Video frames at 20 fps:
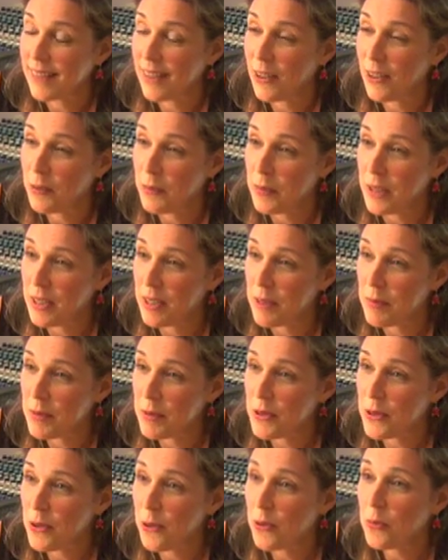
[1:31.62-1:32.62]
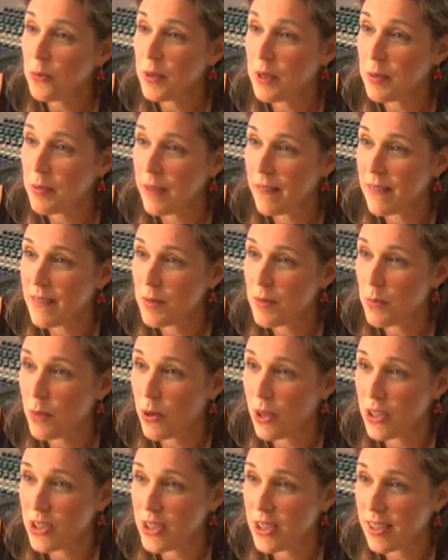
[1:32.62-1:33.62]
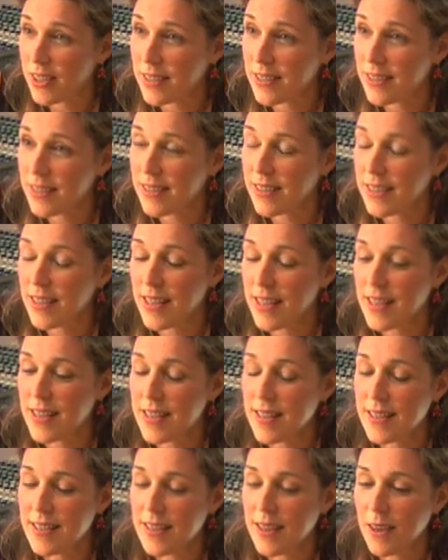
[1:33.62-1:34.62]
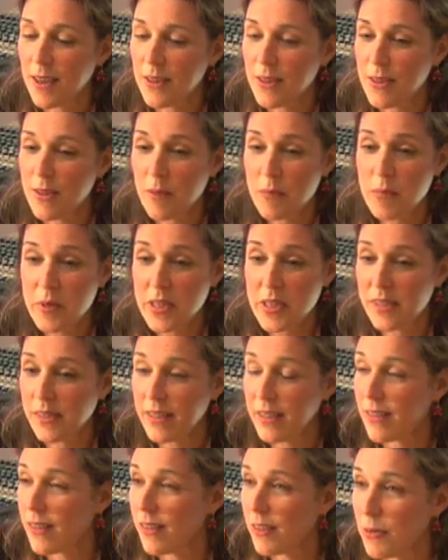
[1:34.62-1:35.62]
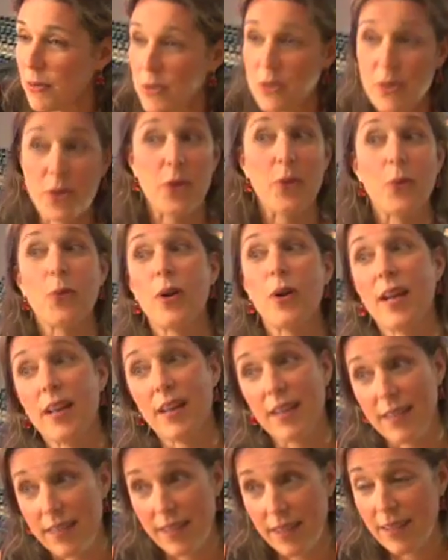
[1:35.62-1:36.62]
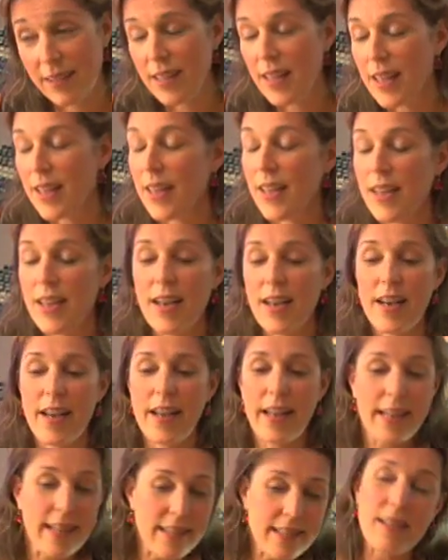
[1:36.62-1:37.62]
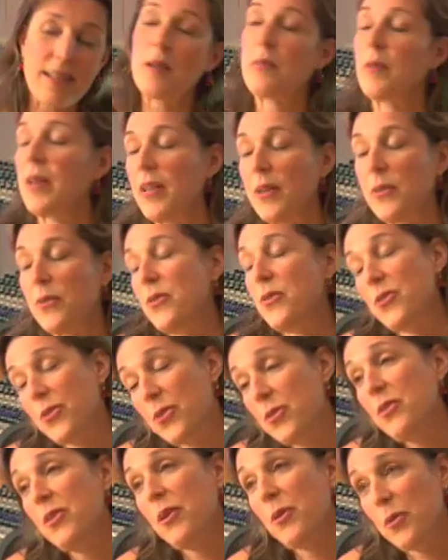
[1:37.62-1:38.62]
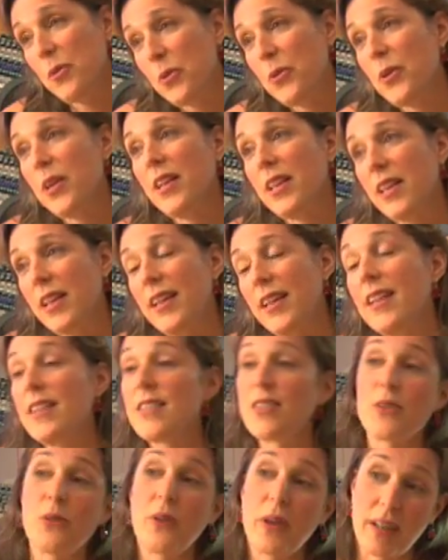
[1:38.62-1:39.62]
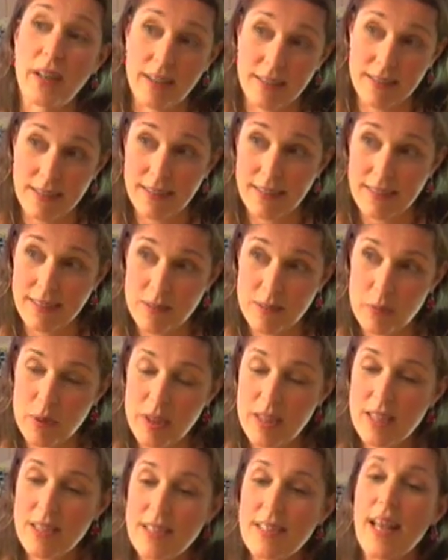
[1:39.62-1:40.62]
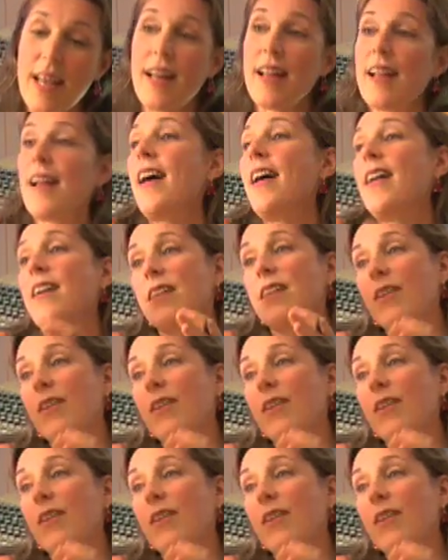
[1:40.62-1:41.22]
called me up and told me about this project, and I immediately thought it was a great idea. Anytime I can go in the studio with Craig King, it's a great idea. But this had added